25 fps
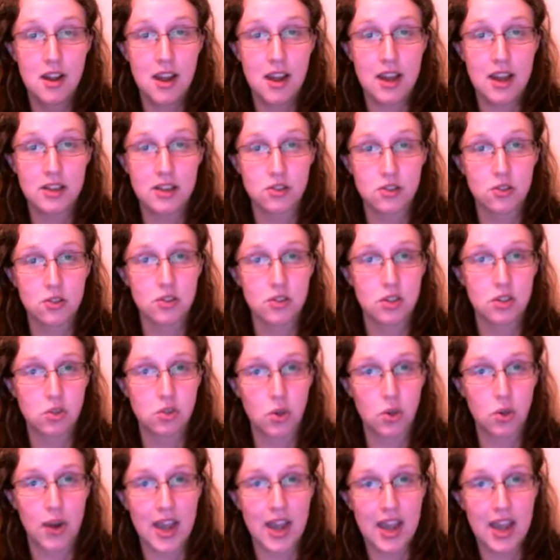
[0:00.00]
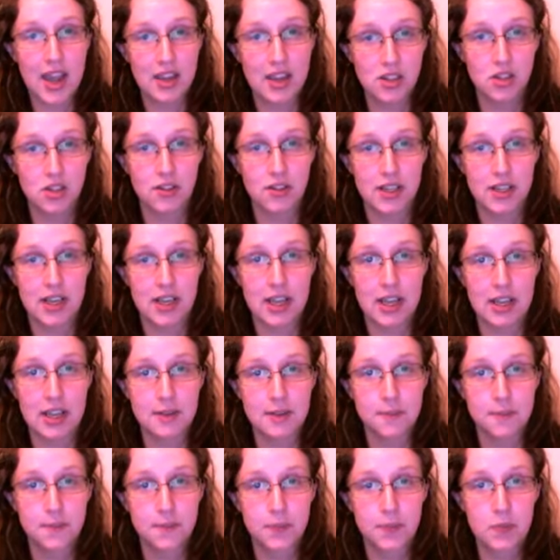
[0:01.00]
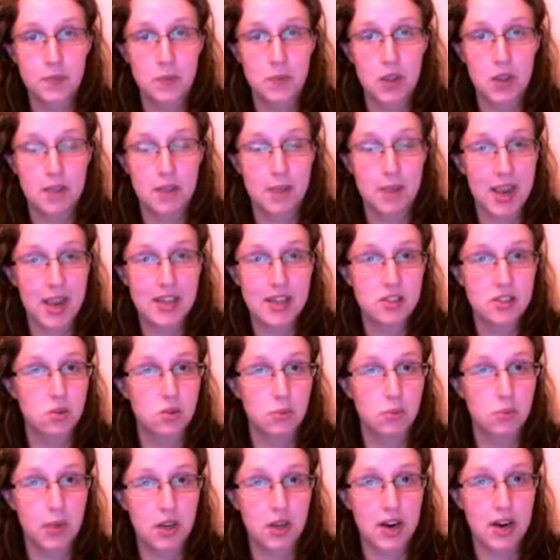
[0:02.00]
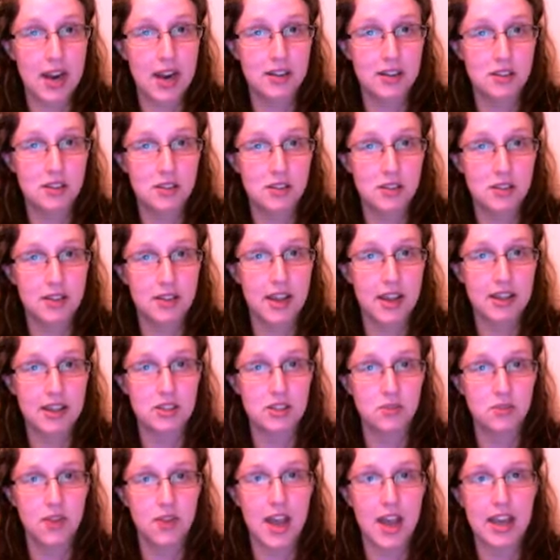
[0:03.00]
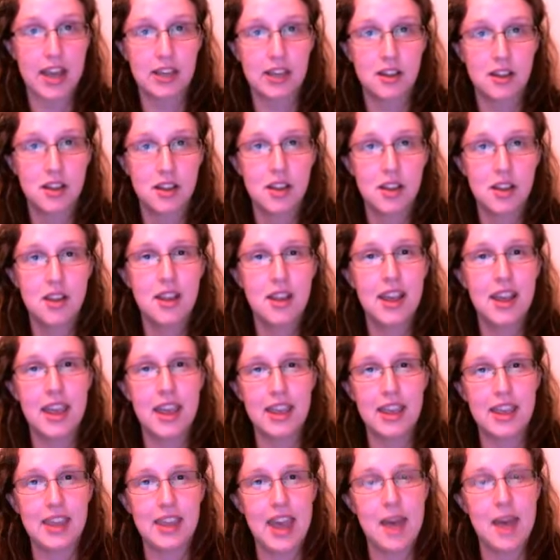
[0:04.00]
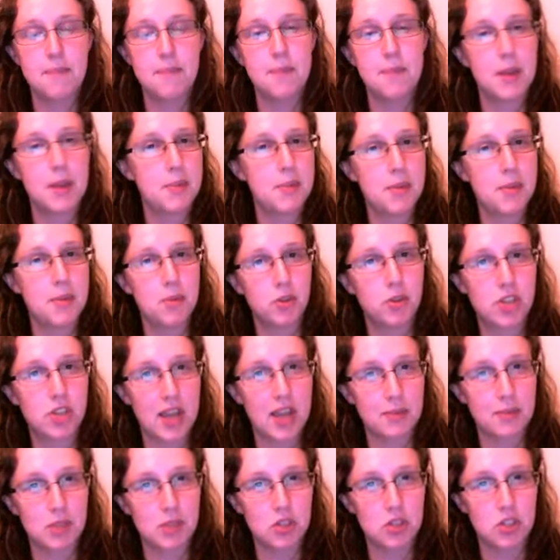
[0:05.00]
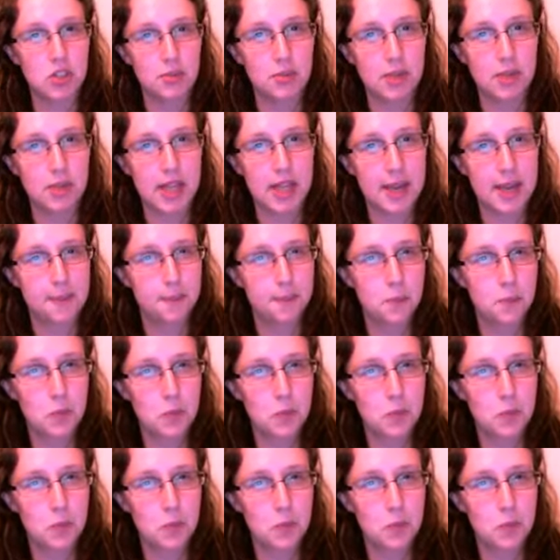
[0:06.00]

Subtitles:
And as long as I drew it accurately, my answer would be correct, and that is fine. It can be a bit more time consuming though.